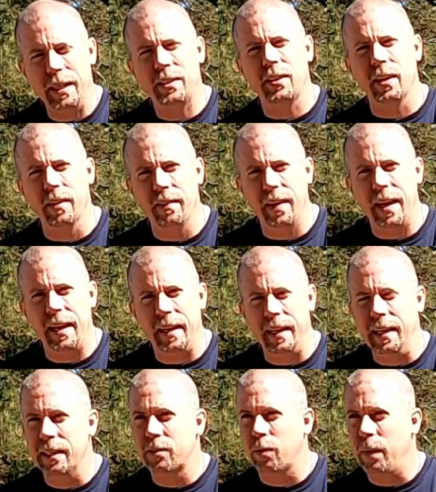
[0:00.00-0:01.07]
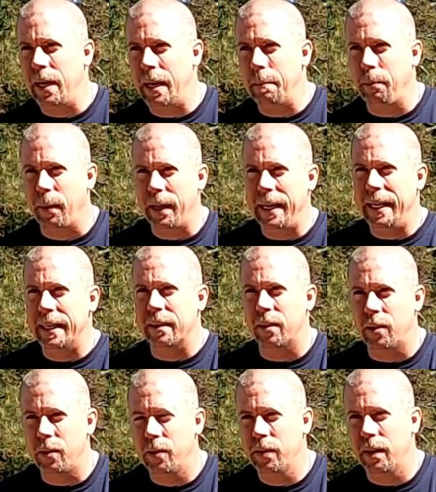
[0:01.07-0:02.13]
reason of that is we had planned
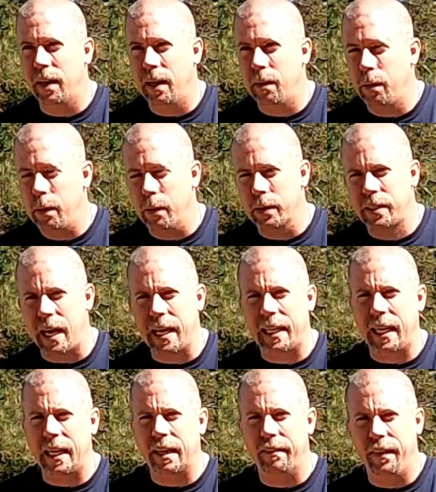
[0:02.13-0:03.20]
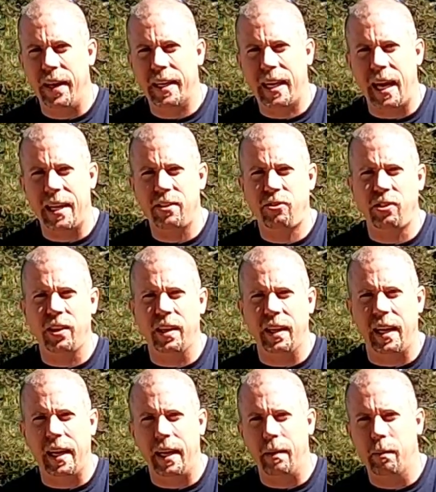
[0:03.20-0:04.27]
on, uh, we were taking a
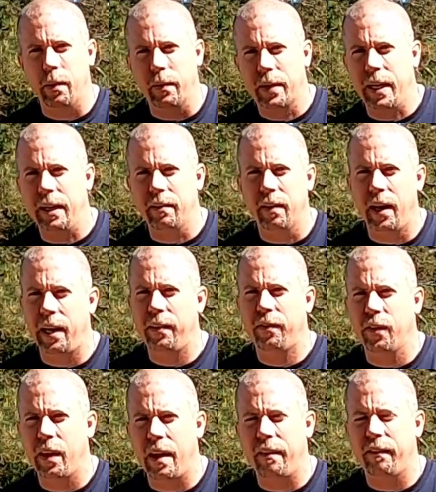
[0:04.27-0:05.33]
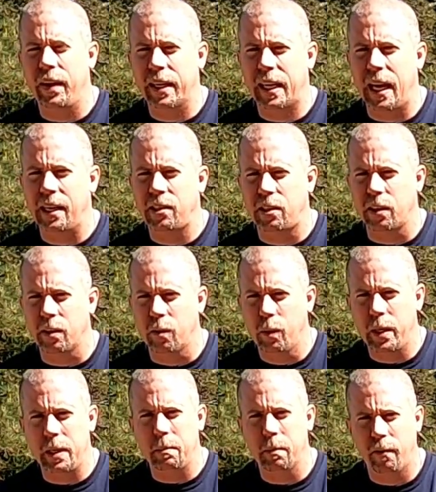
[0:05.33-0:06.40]
vacation and we were getting ready for that vacation the
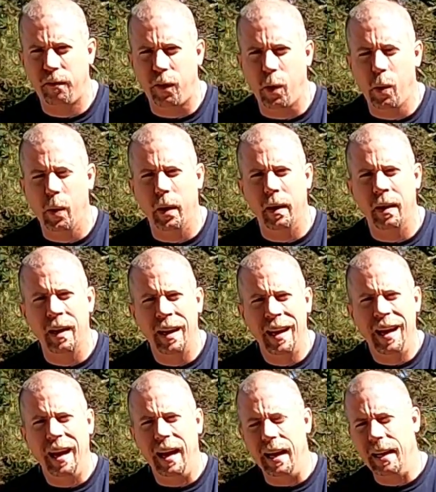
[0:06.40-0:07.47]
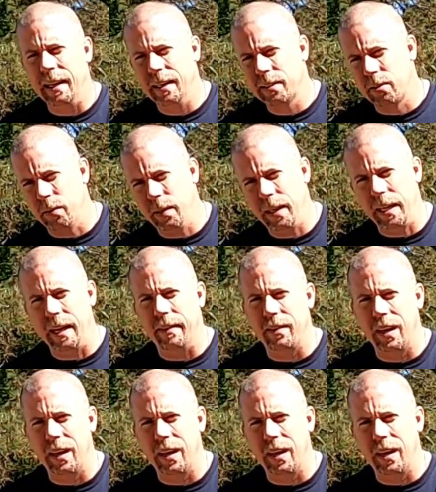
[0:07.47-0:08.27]
week before. Uh, so we didn't